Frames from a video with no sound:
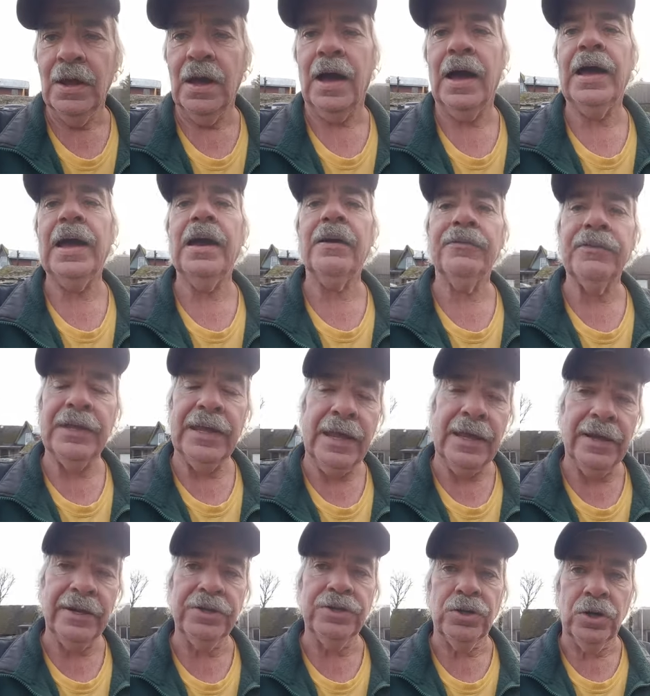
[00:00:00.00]
I have to
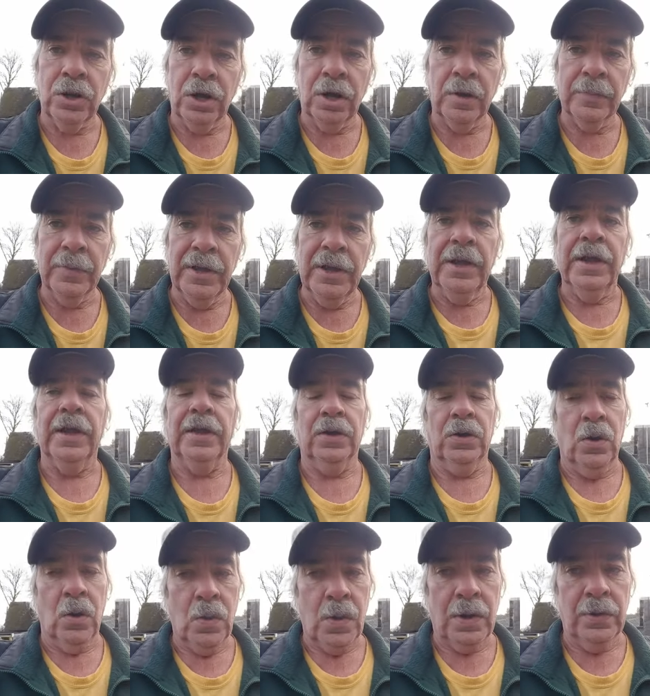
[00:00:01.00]
get a job and
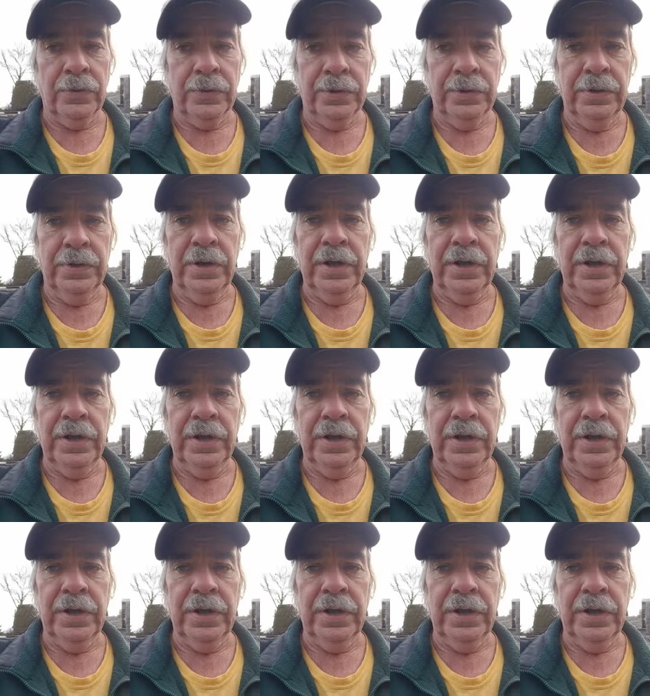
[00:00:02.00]
go out